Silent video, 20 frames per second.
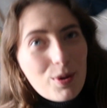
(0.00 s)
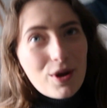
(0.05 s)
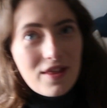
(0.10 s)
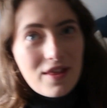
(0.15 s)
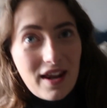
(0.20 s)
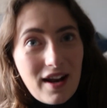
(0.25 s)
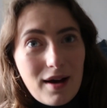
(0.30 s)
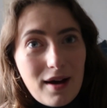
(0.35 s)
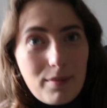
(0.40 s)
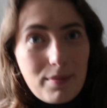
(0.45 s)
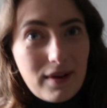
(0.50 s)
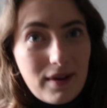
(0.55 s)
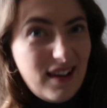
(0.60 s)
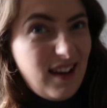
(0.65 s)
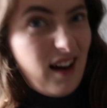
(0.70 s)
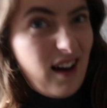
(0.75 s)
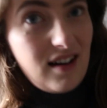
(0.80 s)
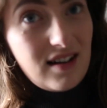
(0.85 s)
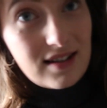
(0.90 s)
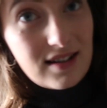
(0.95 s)
put that up
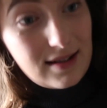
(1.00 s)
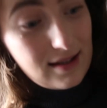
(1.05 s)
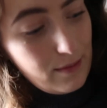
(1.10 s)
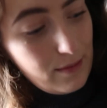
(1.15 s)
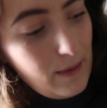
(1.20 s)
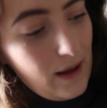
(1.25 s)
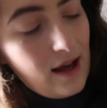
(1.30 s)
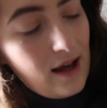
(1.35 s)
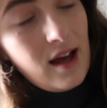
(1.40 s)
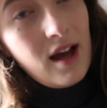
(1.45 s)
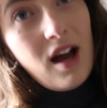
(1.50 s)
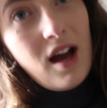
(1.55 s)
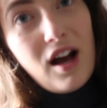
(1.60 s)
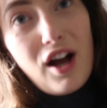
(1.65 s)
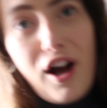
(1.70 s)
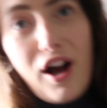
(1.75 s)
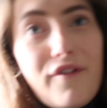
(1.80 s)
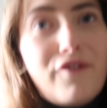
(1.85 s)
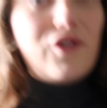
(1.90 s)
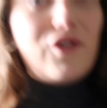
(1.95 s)
last, but
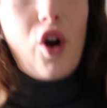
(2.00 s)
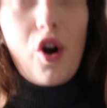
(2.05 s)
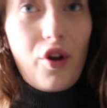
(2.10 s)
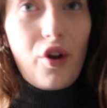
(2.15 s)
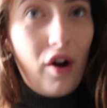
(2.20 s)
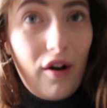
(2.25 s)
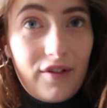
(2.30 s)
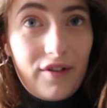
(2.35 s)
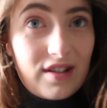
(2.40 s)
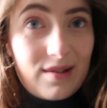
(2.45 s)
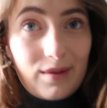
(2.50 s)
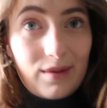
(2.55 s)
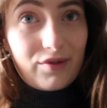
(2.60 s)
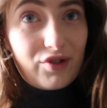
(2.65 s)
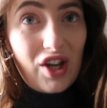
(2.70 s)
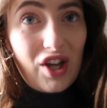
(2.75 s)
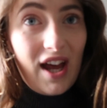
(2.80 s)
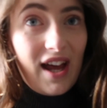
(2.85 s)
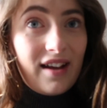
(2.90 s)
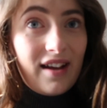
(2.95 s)
I've gone off a swivel
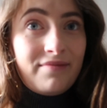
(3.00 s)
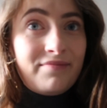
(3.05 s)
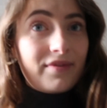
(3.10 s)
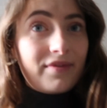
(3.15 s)
chair.